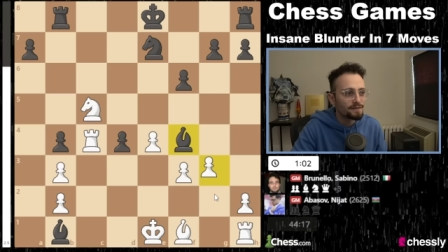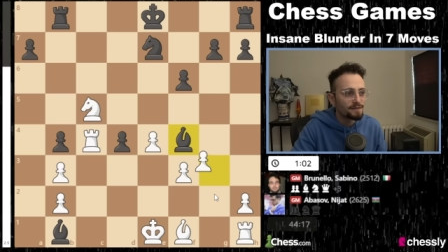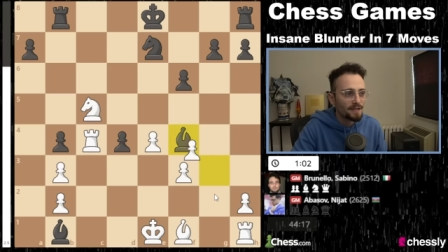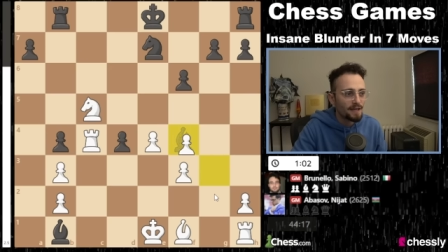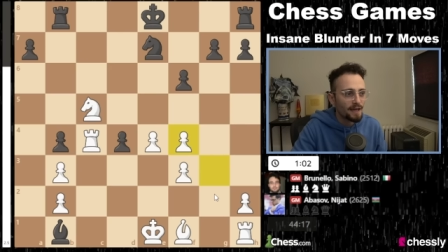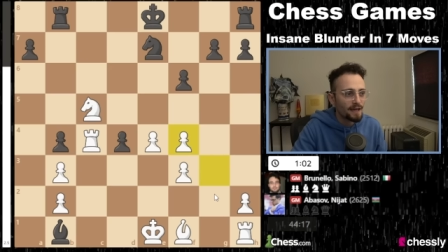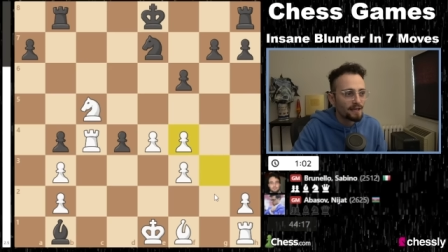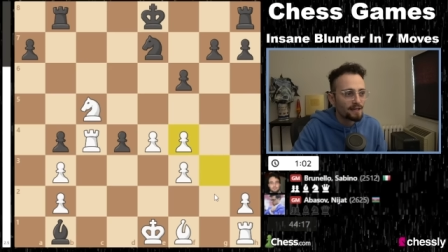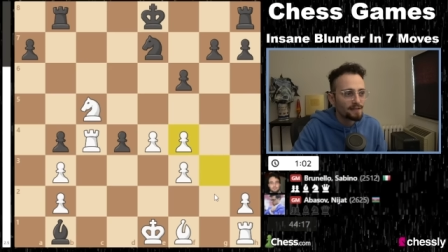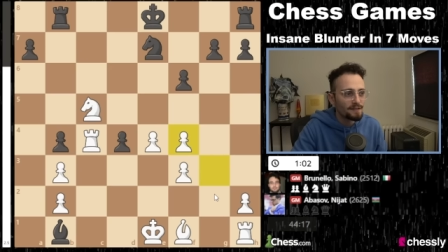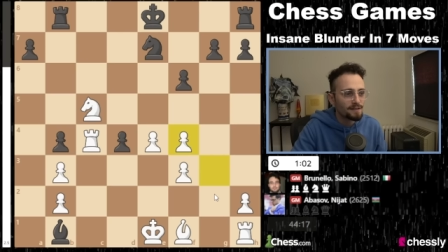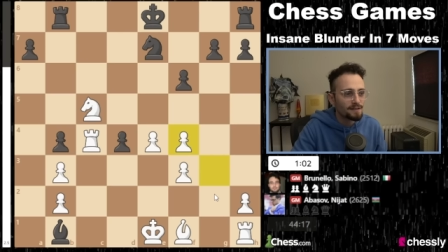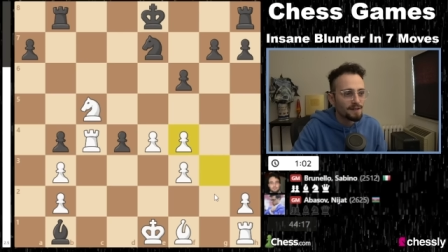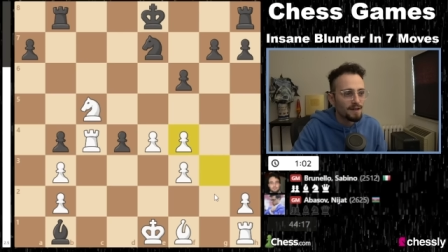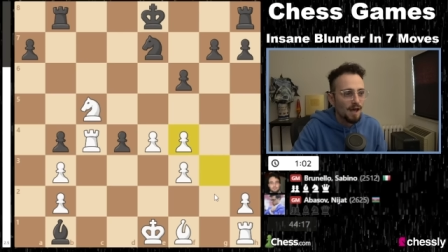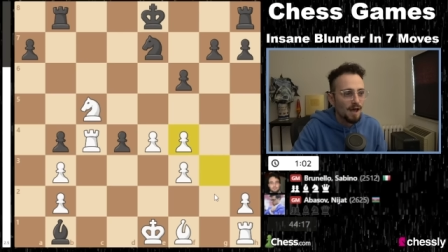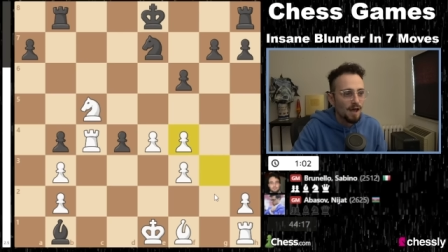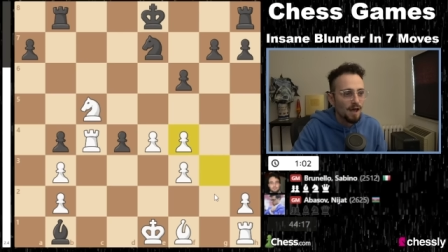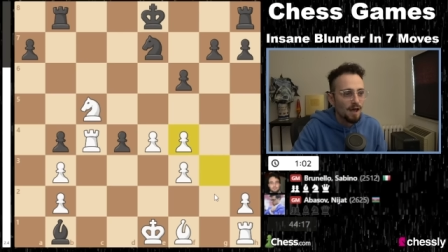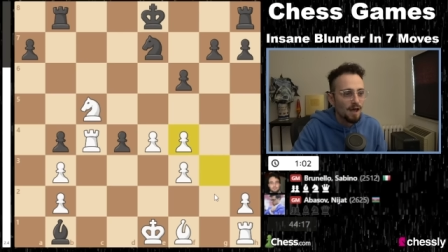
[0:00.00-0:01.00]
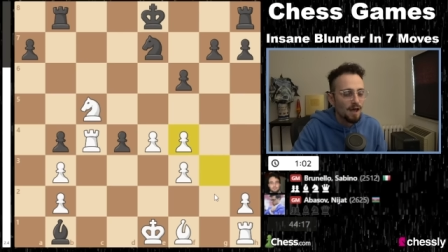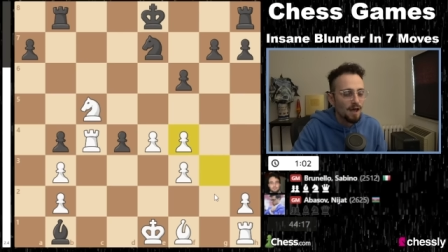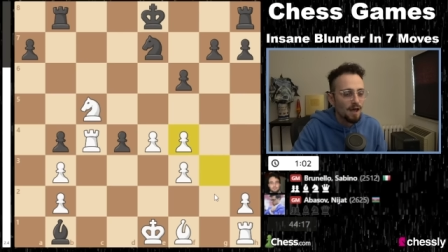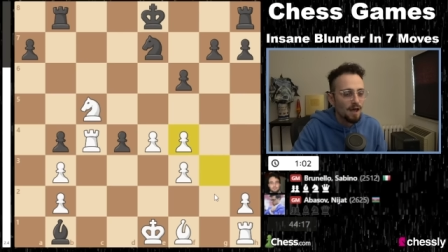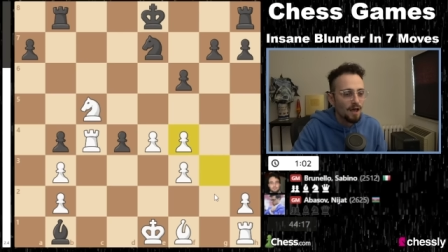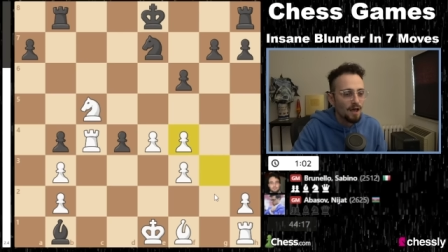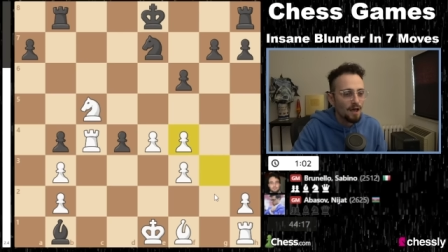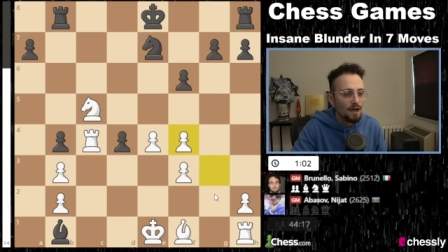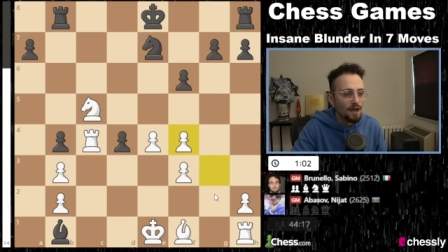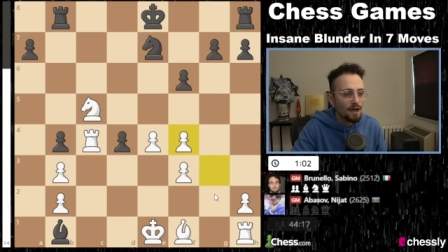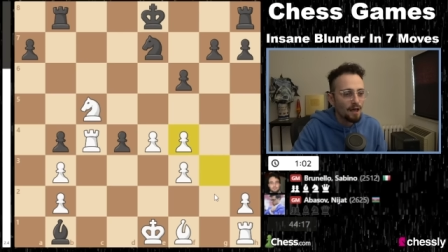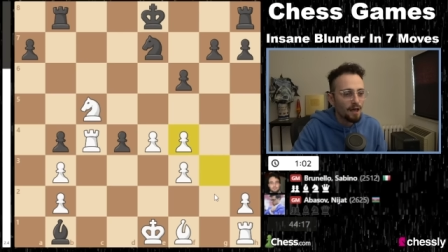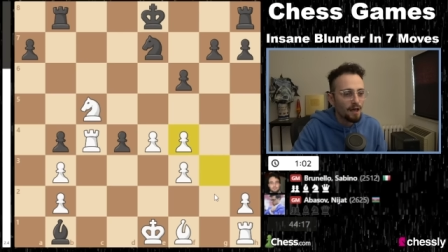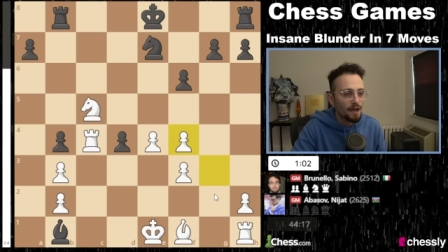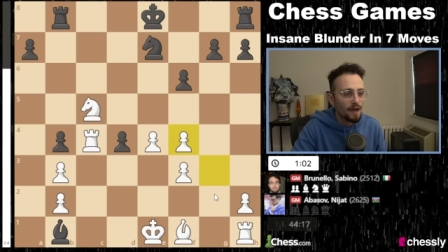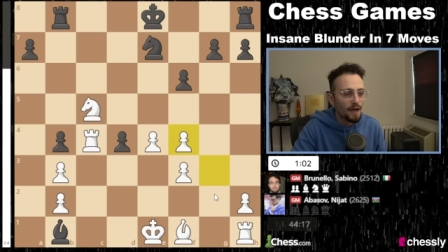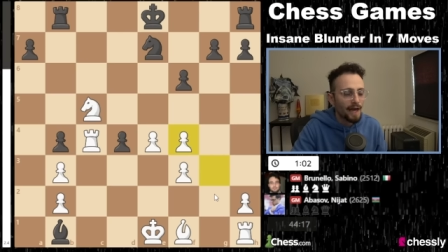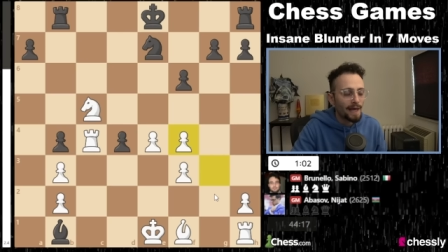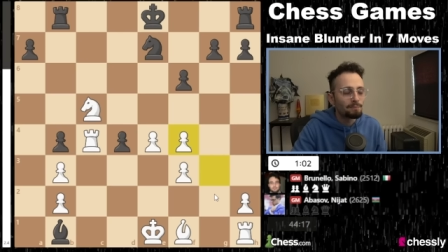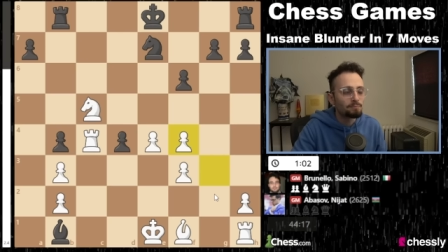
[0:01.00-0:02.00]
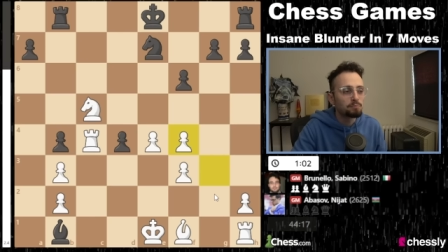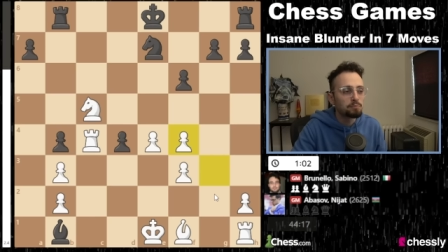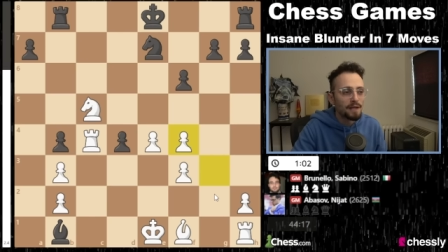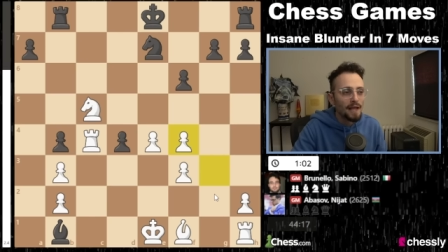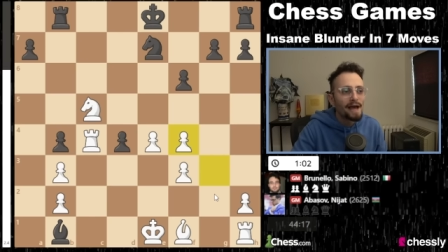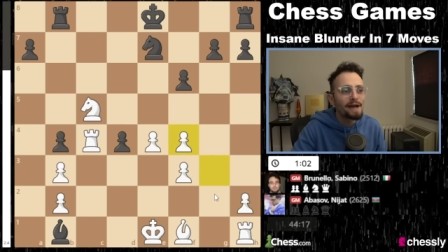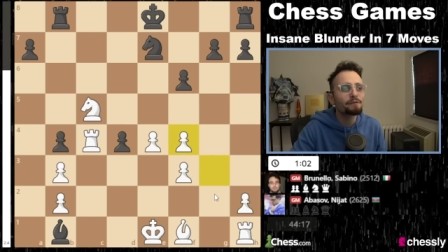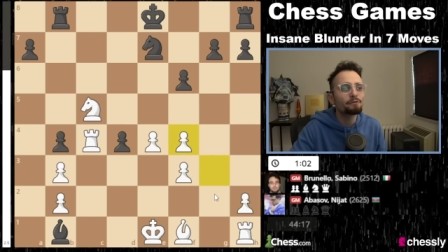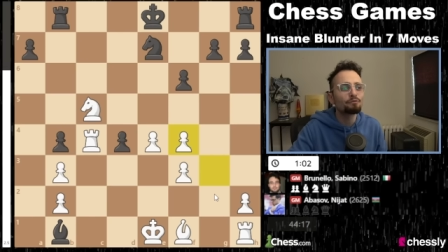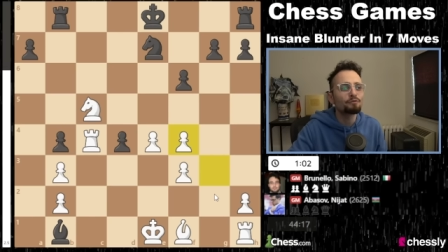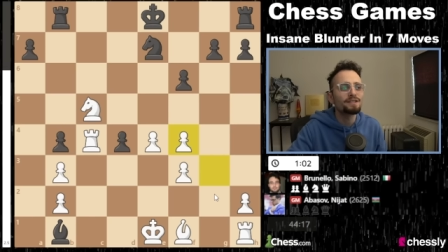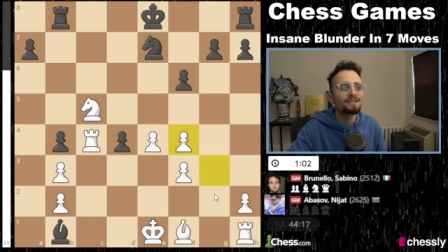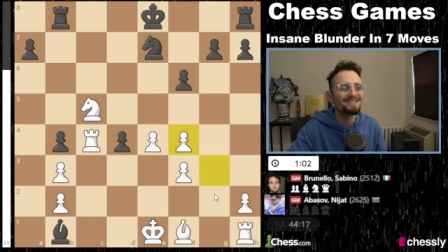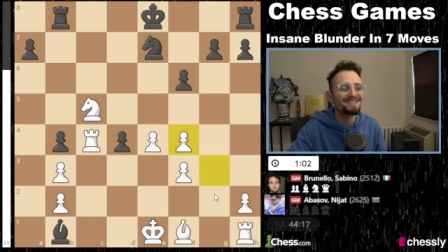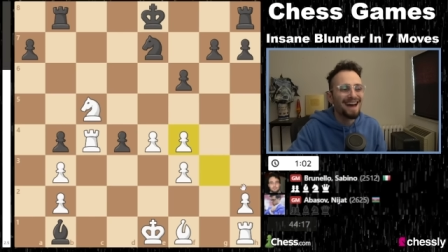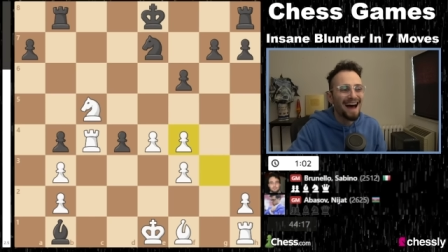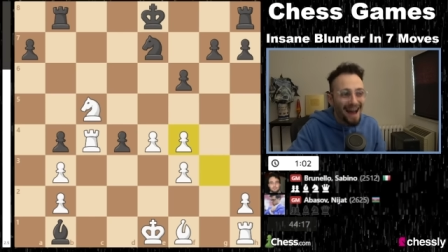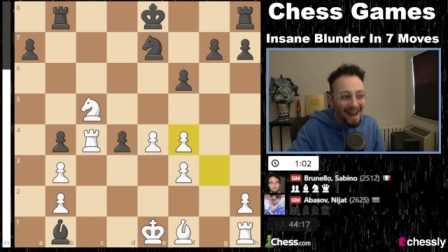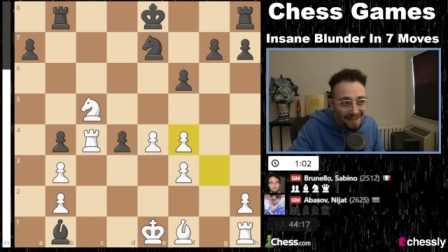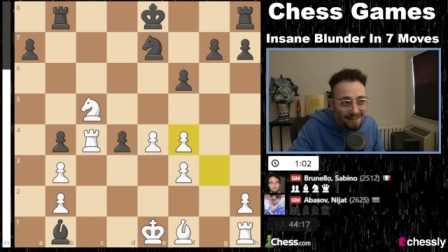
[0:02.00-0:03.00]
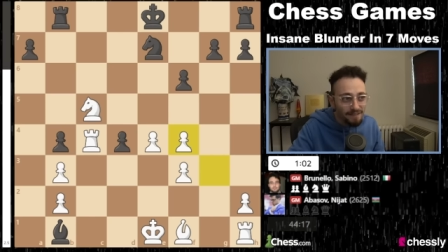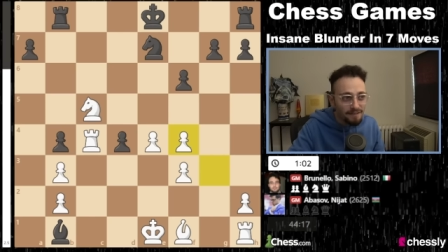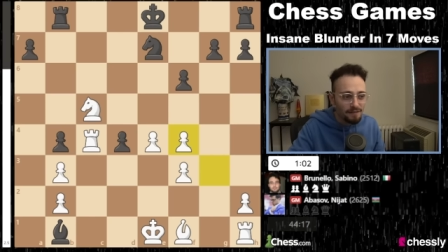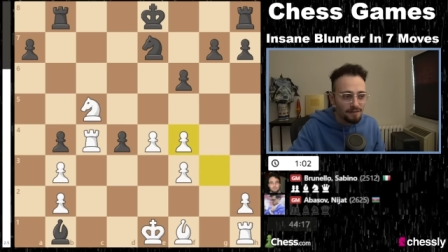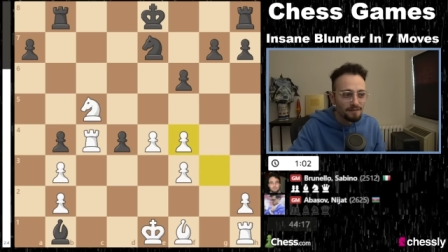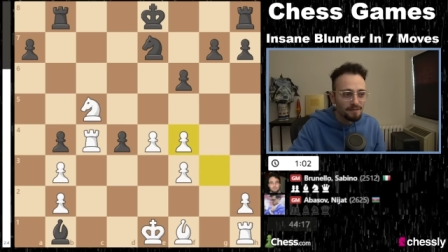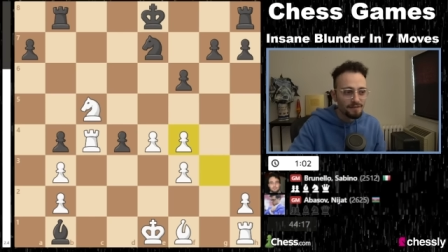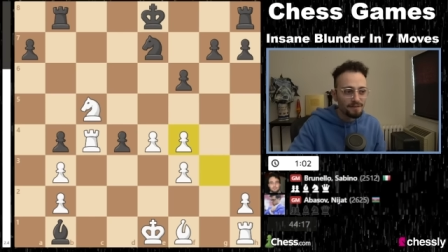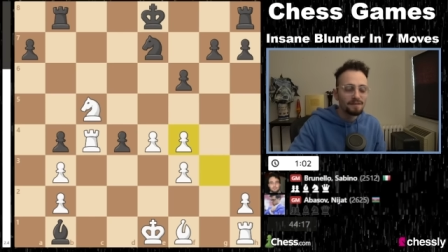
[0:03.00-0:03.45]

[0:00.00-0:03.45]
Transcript: takes, and black resigned.